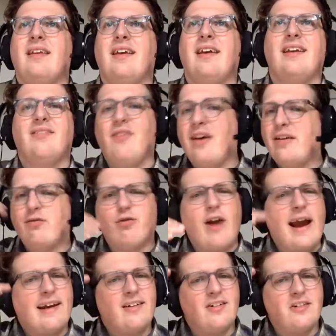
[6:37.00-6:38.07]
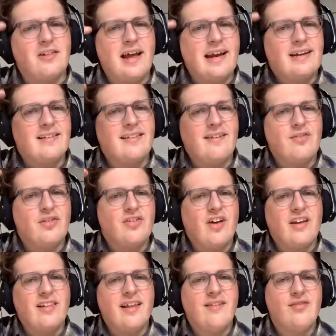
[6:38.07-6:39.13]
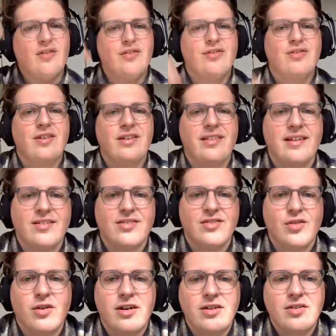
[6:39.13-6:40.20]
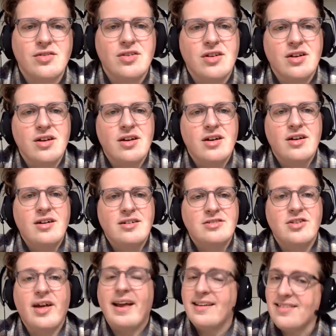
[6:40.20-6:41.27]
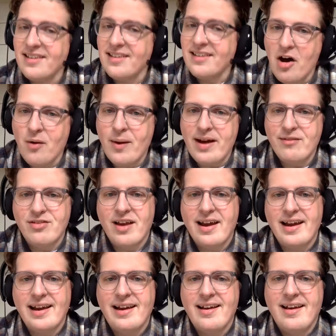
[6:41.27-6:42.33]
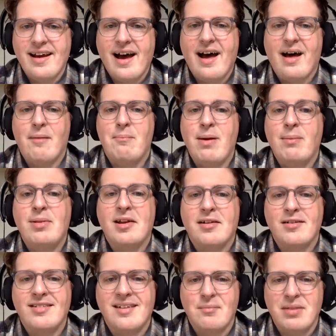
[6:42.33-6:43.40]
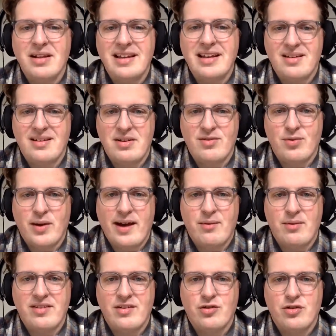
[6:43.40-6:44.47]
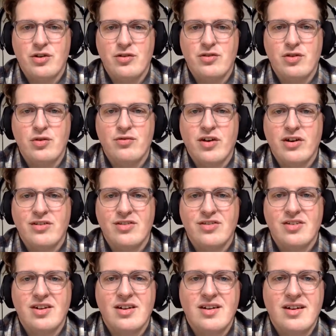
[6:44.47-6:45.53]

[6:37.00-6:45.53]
it's very fractal like, levels on levels in these stories. So that is the long way of saying biblical symbolism is what I was introduced to first.